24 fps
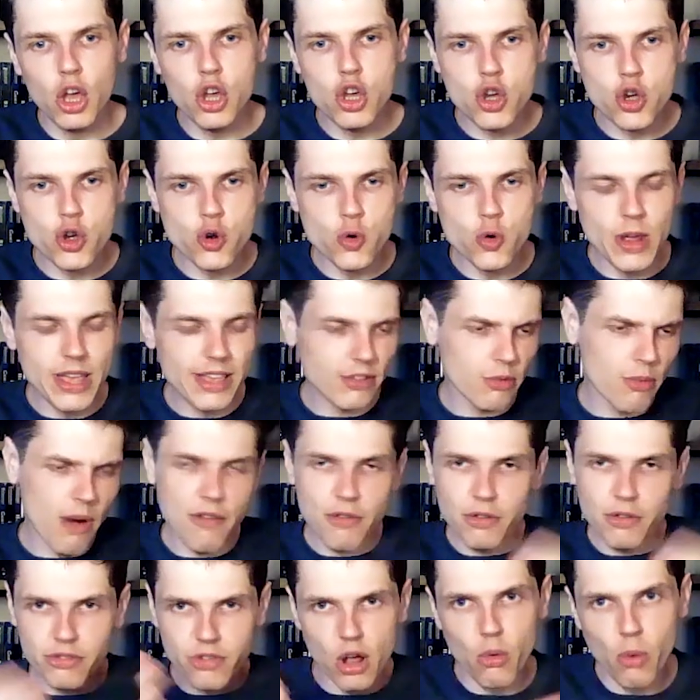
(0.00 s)
Who is a
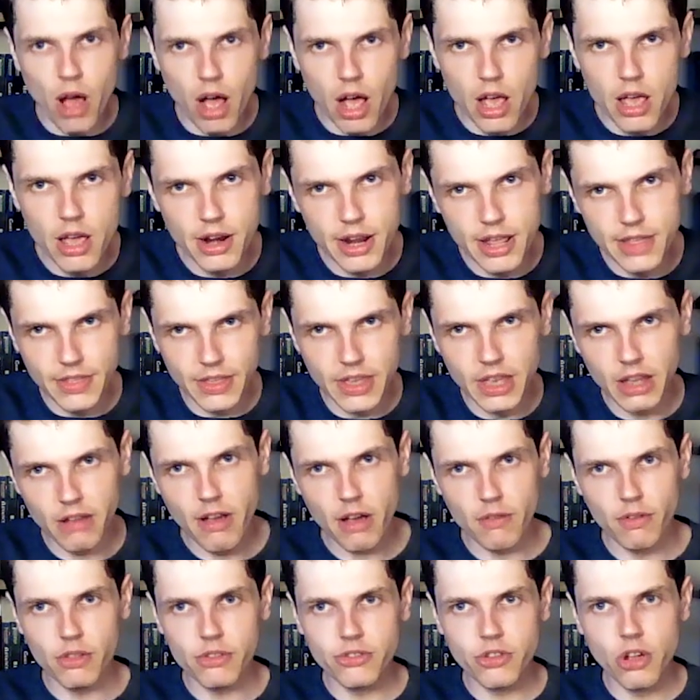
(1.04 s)
reference to Orion in The King of
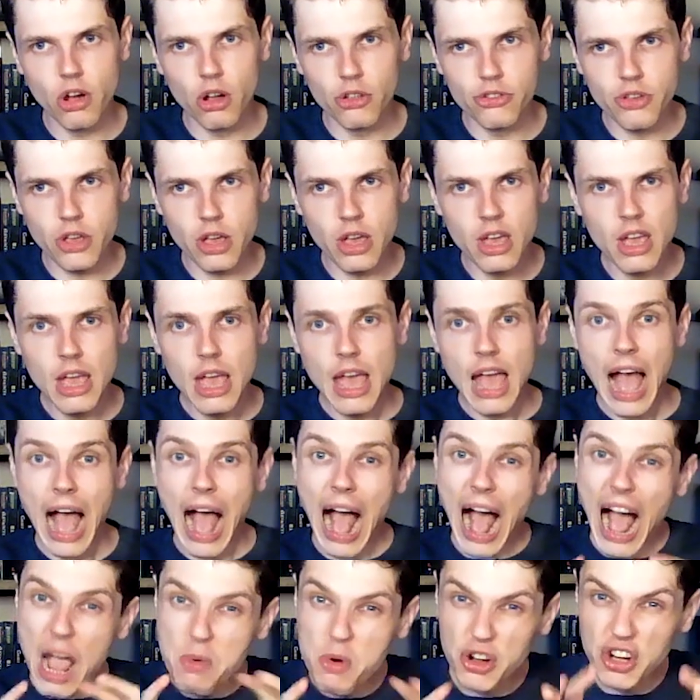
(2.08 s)
Elfland's Daughter.
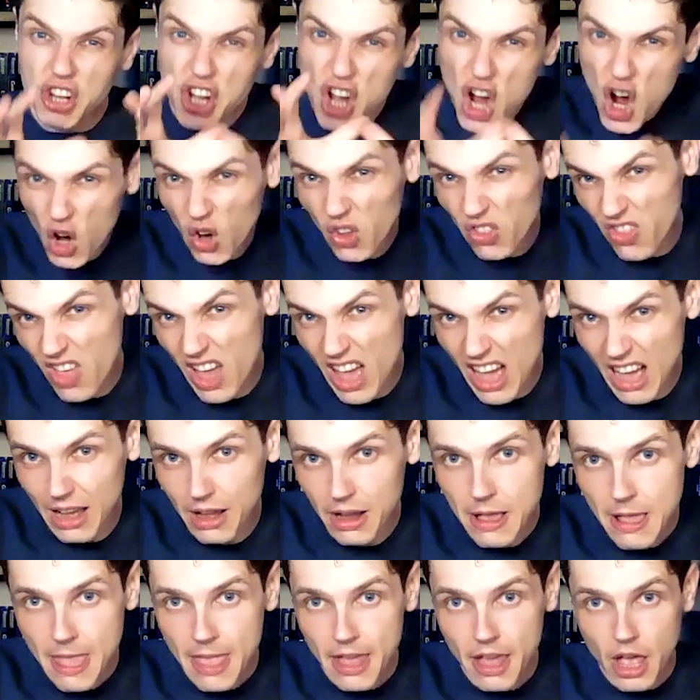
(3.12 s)
I would cut that
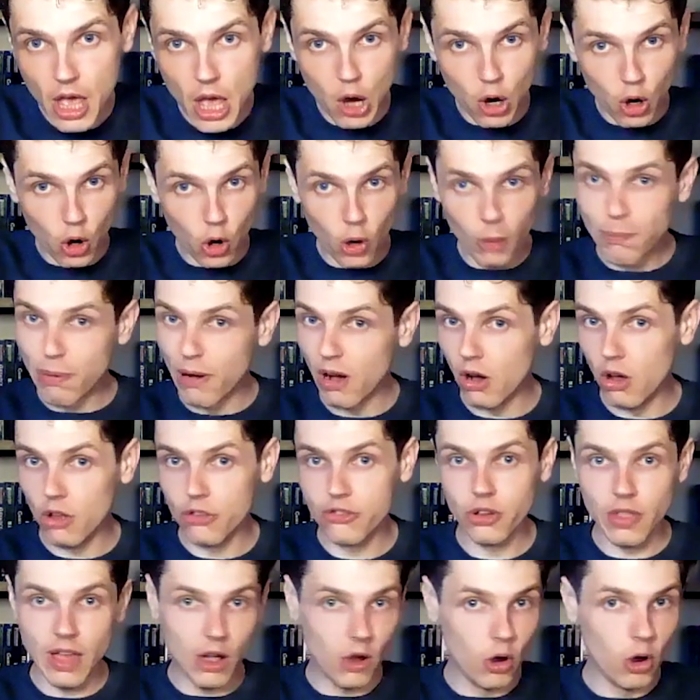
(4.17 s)
whole
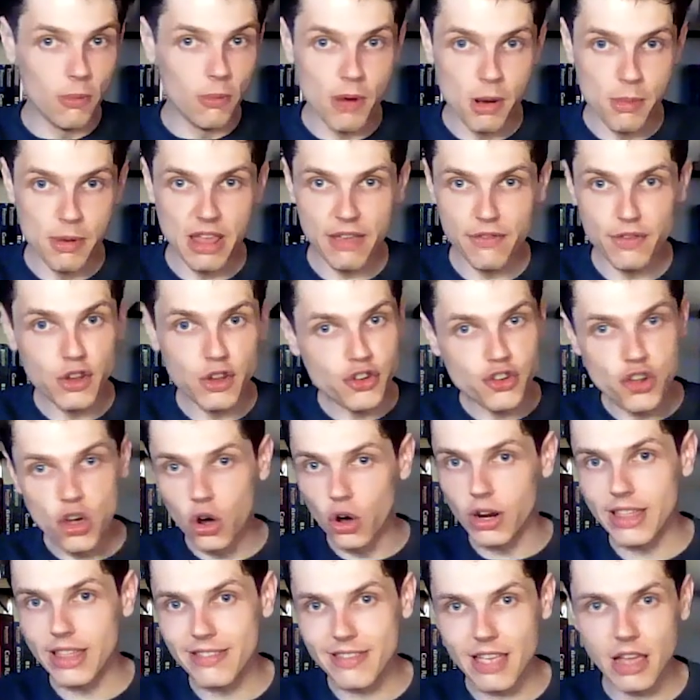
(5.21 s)
portal, that whole moment, if you
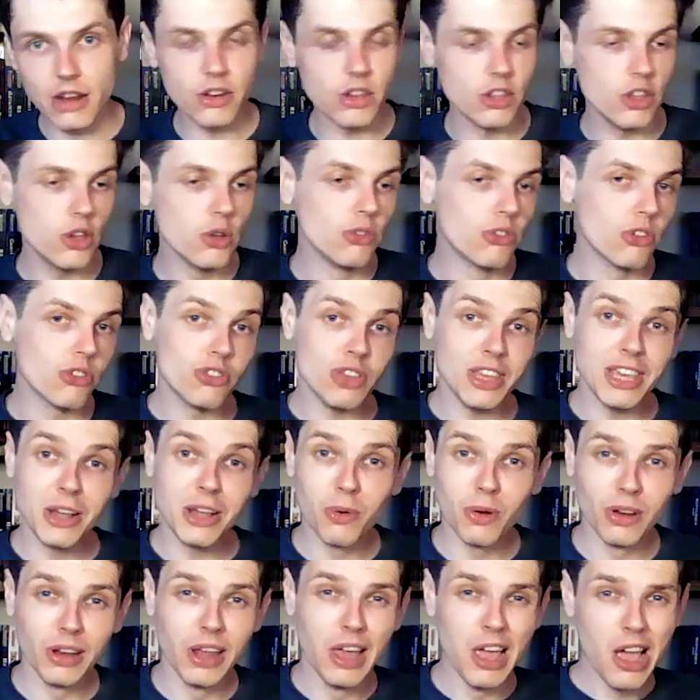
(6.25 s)
don't intend to use a
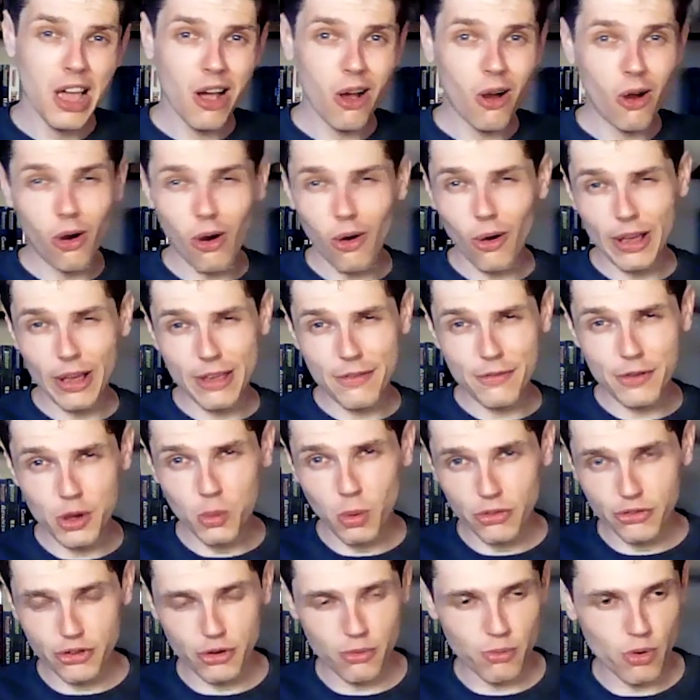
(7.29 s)
sequel, or if you
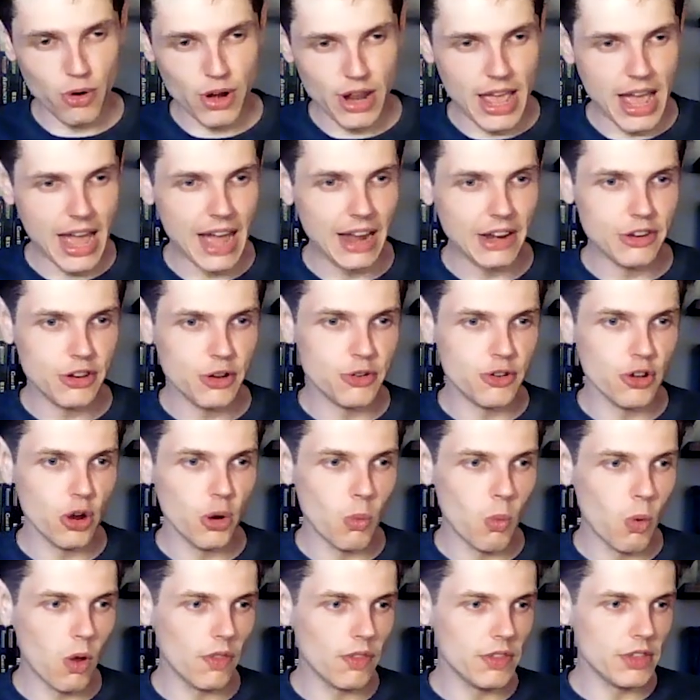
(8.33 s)
want to run it and you
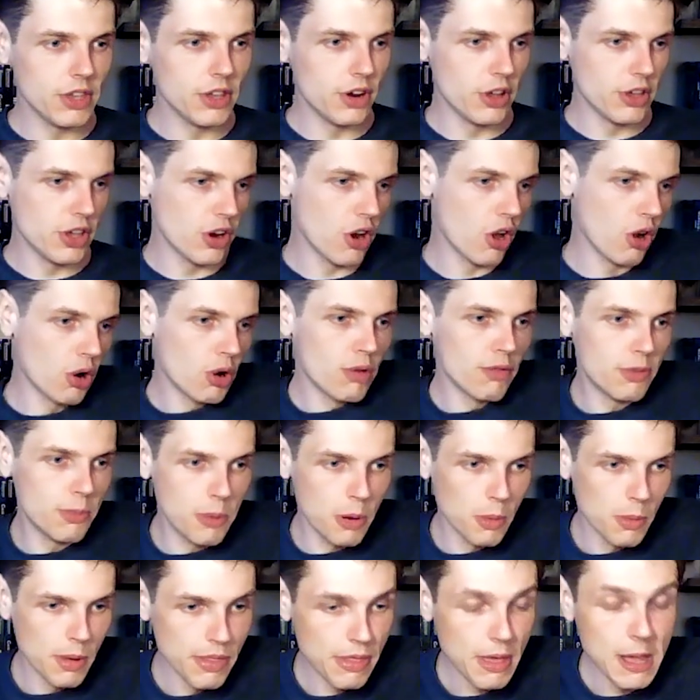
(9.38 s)
don't want, you're not
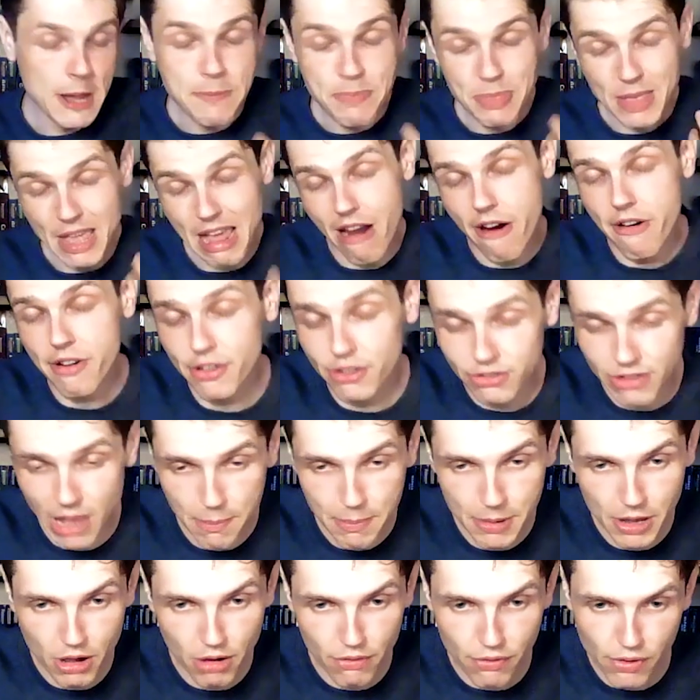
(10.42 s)
comfortable with characters
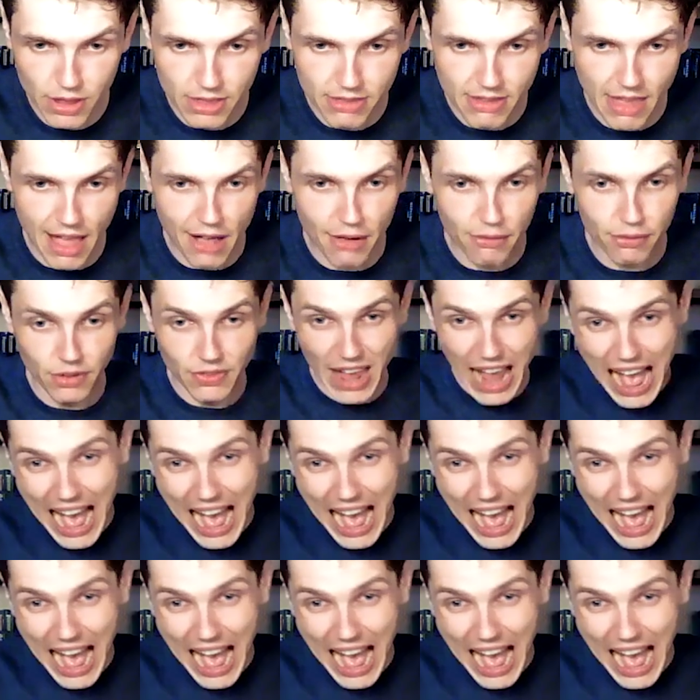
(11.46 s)
stepping over into Elfland.